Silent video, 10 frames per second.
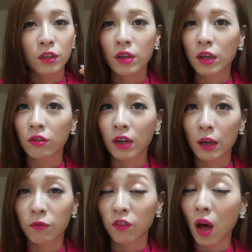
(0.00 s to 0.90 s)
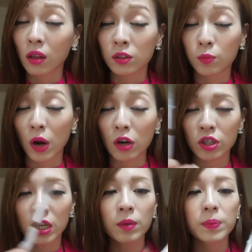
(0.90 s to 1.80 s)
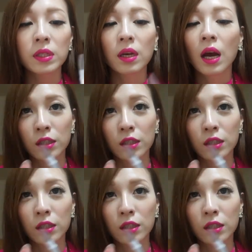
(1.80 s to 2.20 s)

You can create flawless brow shapes.